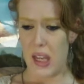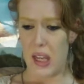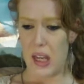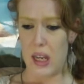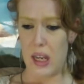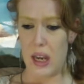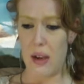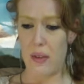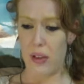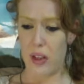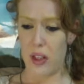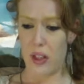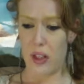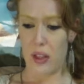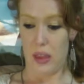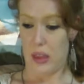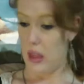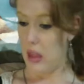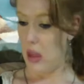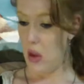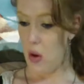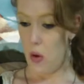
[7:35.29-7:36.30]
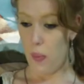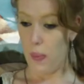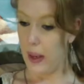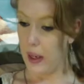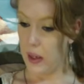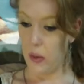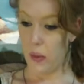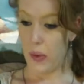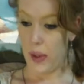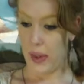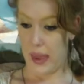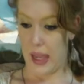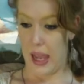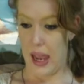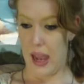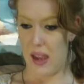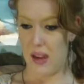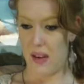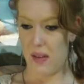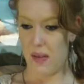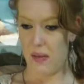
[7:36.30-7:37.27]
Never, nope, I don't want
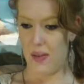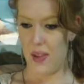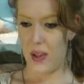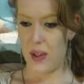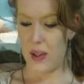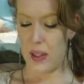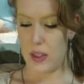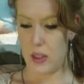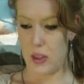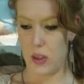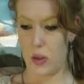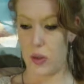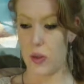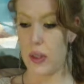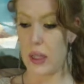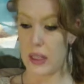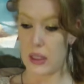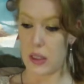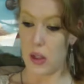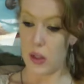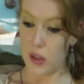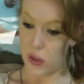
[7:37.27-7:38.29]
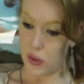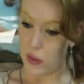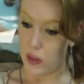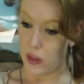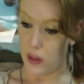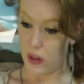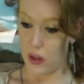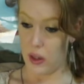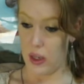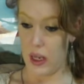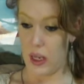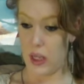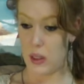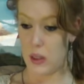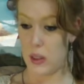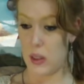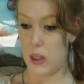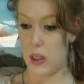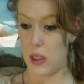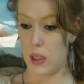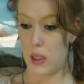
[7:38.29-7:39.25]
that. Very soon, that's also a good
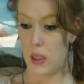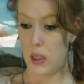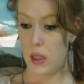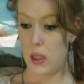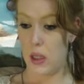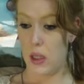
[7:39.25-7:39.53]
answer.